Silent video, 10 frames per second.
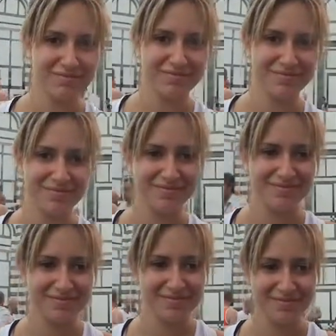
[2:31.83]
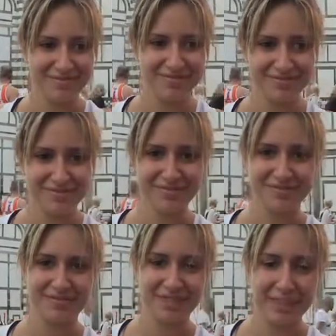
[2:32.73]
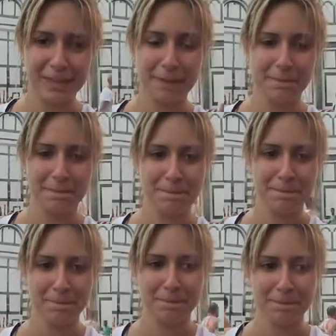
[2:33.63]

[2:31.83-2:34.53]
(not speaking)